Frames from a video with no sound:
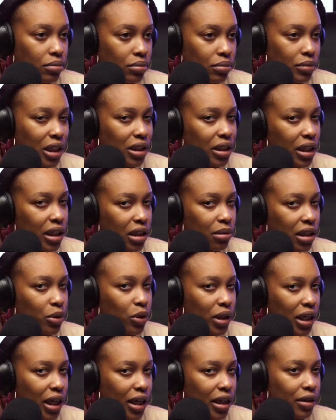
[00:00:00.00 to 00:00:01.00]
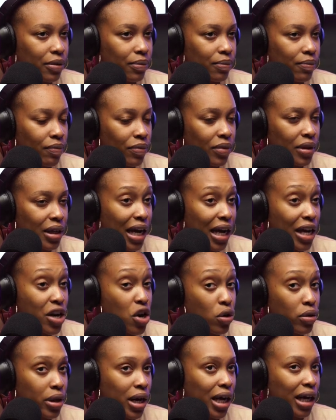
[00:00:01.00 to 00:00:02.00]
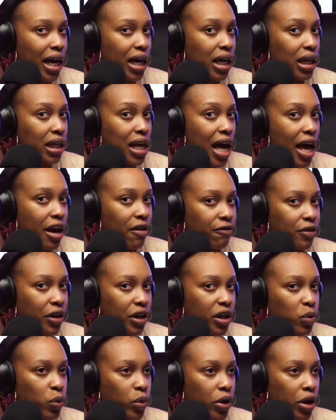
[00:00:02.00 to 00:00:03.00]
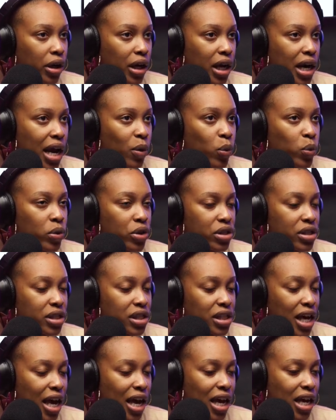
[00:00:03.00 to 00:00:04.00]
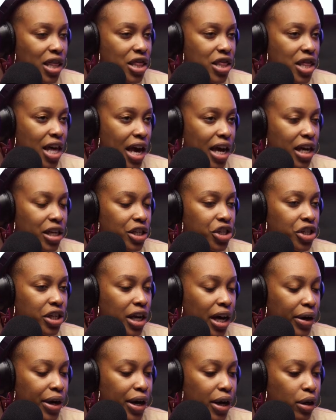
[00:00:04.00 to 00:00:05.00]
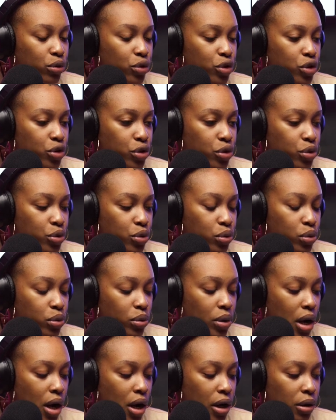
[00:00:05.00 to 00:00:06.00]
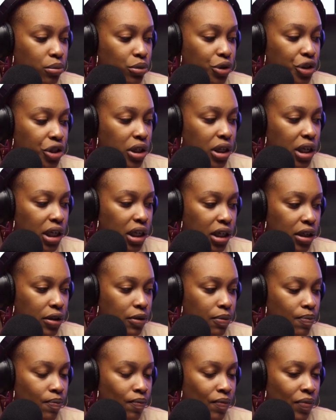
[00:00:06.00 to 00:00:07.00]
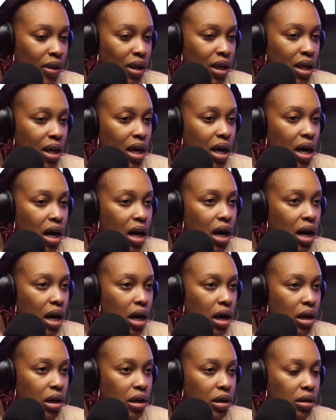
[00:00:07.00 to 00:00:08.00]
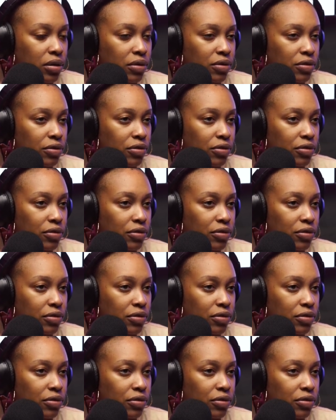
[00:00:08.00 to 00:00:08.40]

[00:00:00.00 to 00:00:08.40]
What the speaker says: think I'm okay. I know that I got a lot of fucking work, and I will say that shout out to Janine of